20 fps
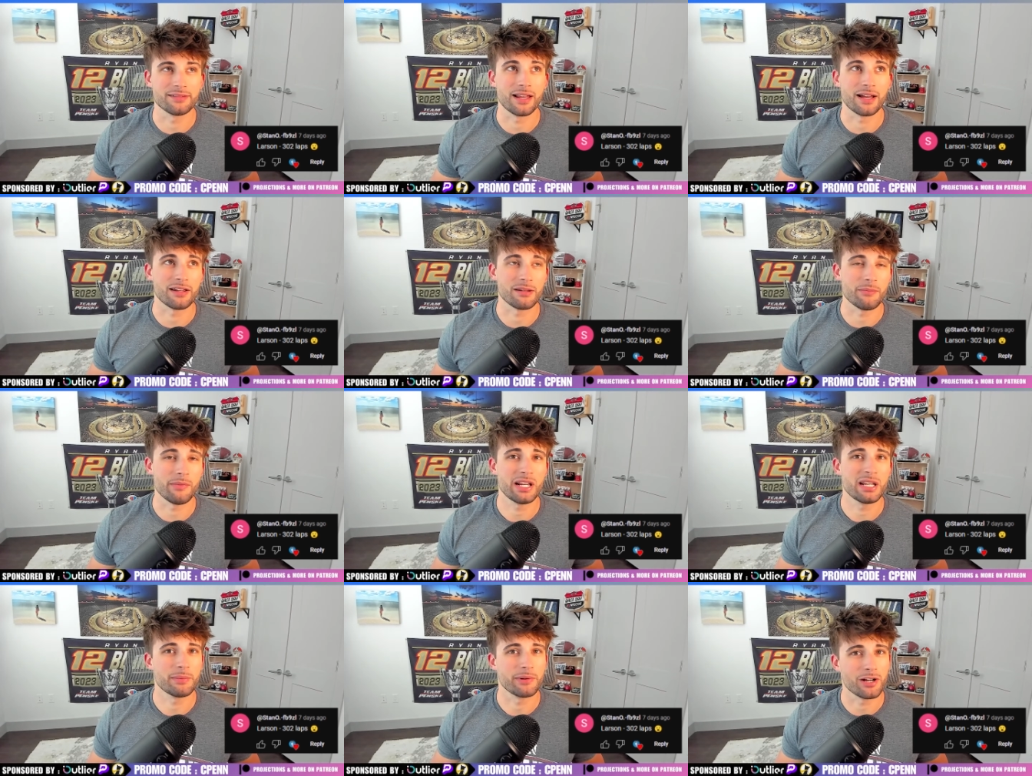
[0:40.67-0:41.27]
Now, he
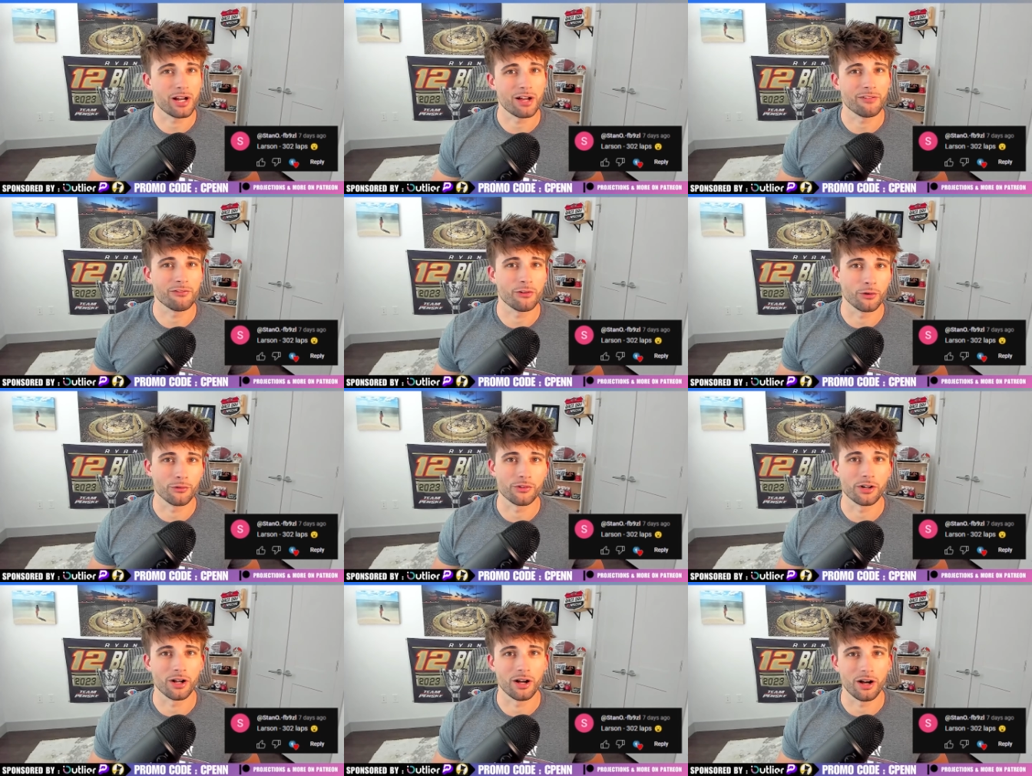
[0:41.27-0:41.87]
might have been off
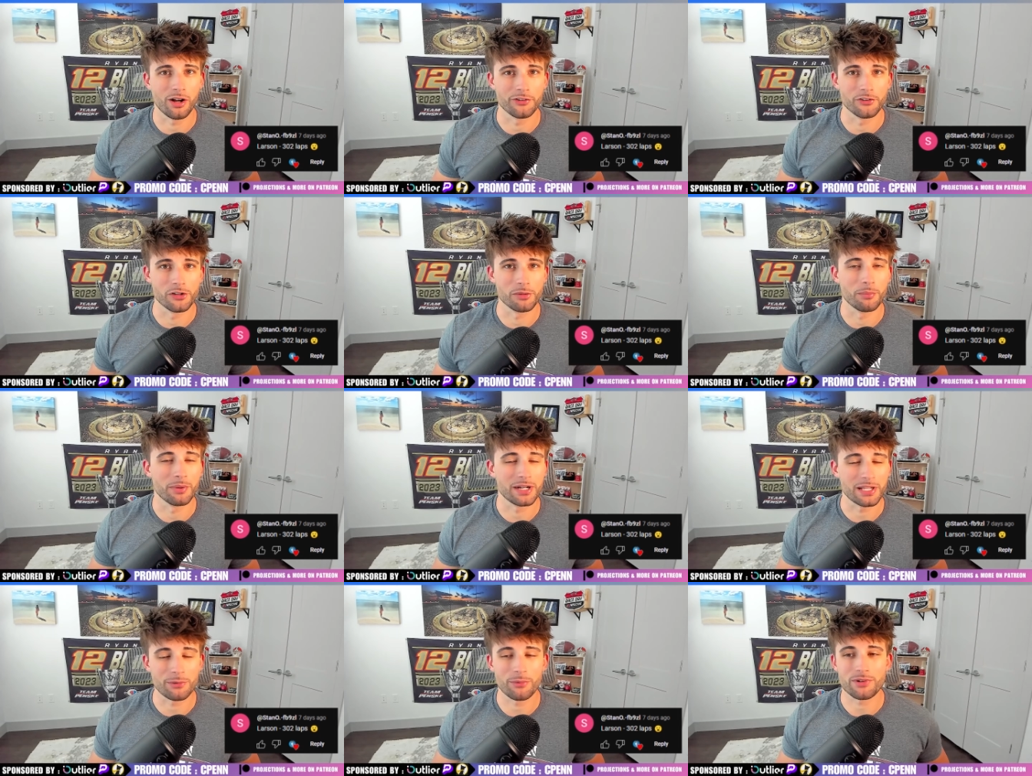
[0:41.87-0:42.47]
over 100,
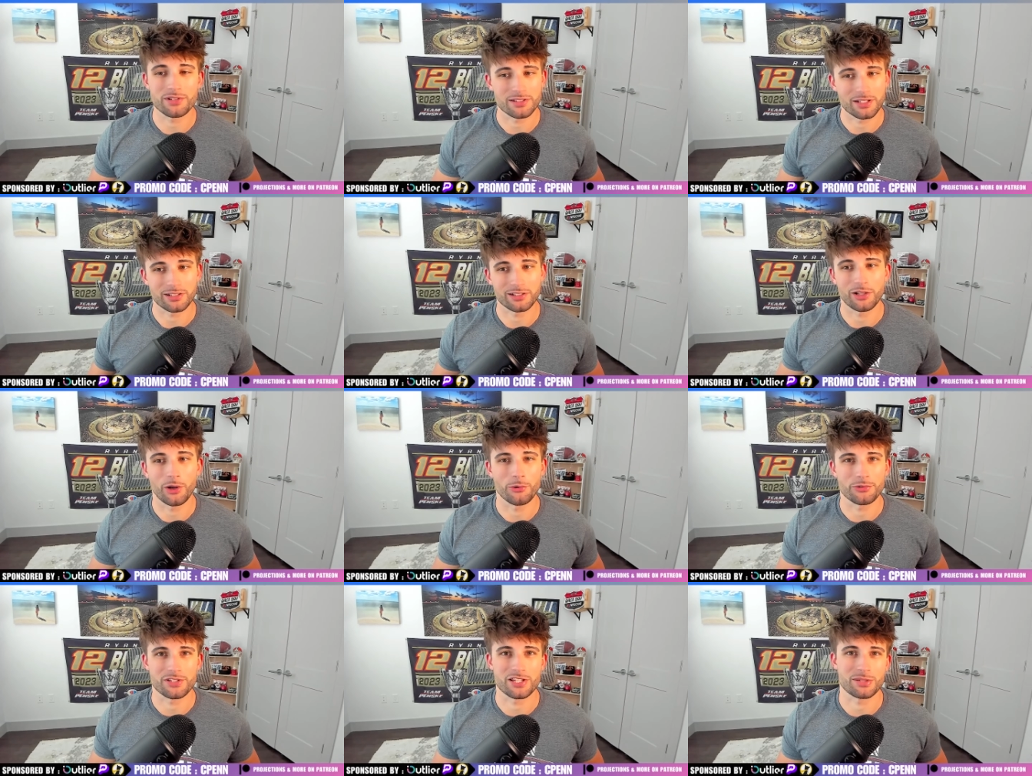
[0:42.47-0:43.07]
but he was the
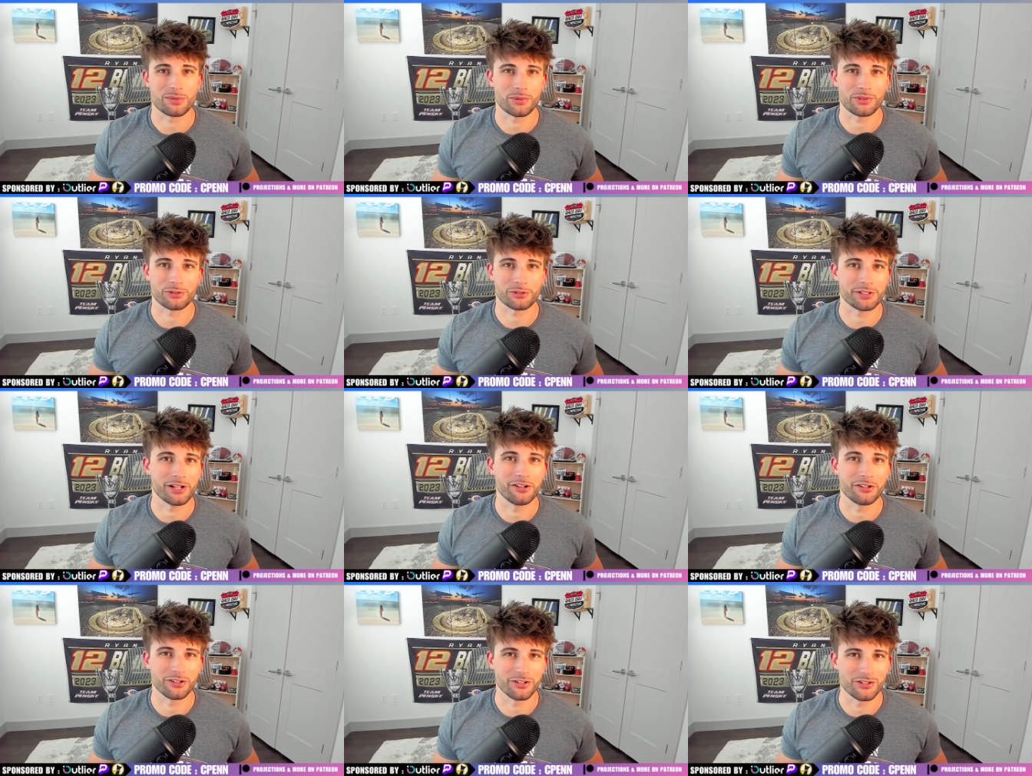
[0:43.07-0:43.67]
closest with
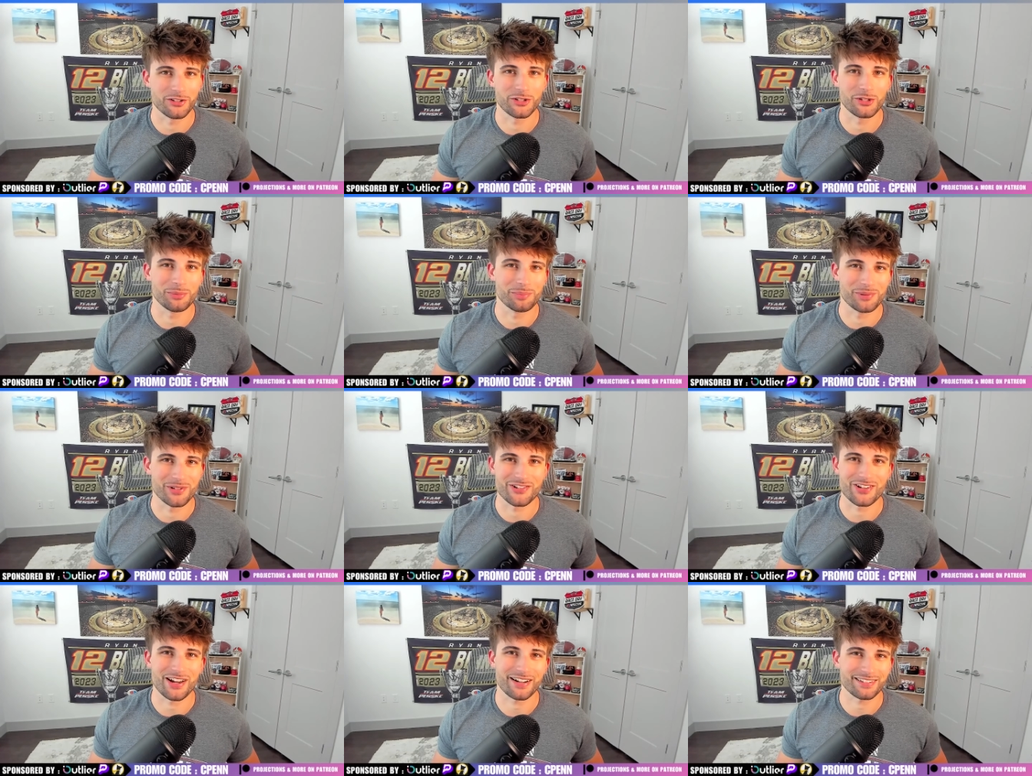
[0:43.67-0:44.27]
302
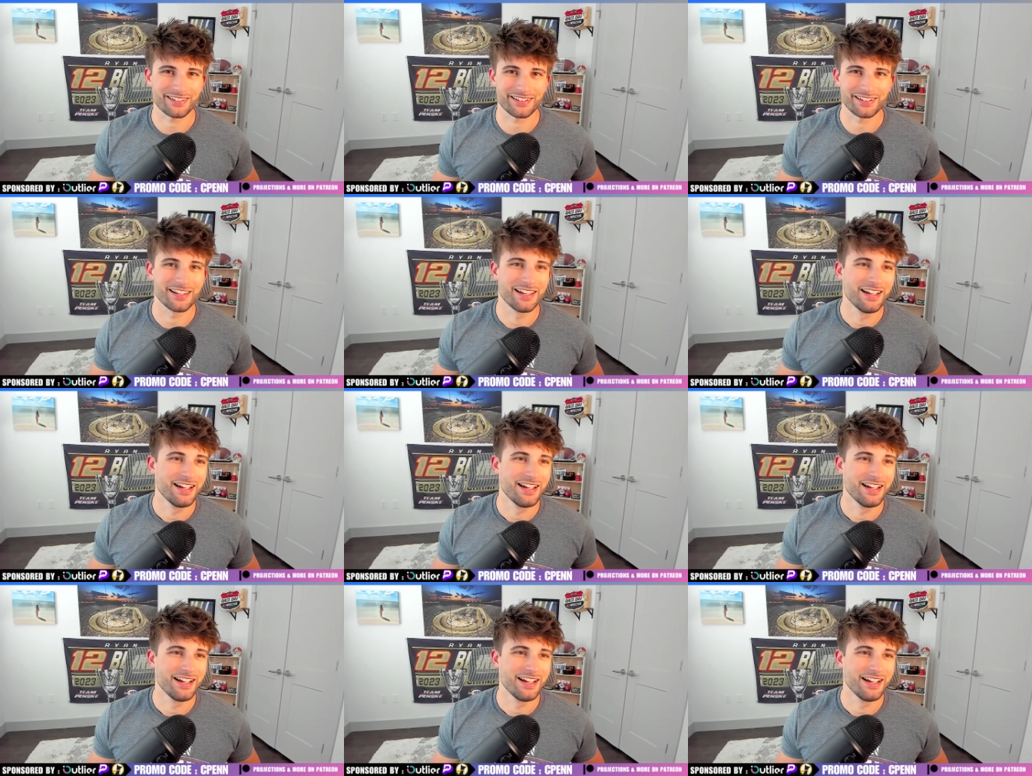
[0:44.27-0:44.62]
projected.